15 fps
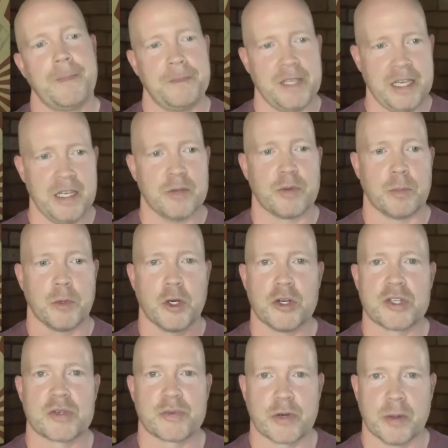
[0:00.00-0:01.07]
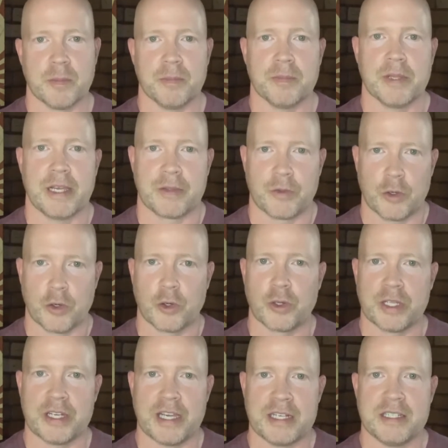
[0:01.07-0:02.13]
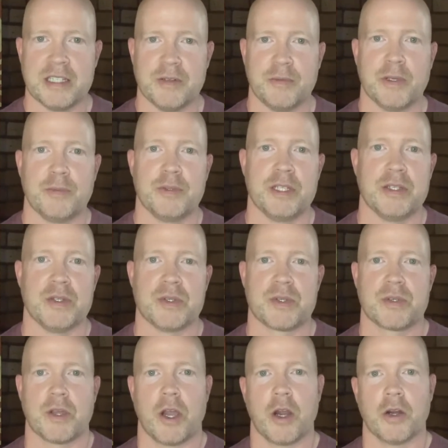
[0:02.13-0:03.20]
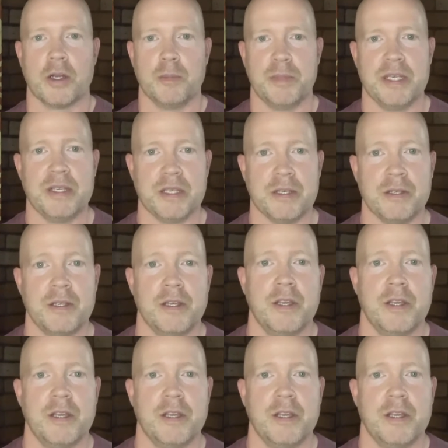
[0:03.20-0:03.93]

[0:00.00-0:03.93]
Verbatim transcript: kind of emerged from like the early 1950s R&B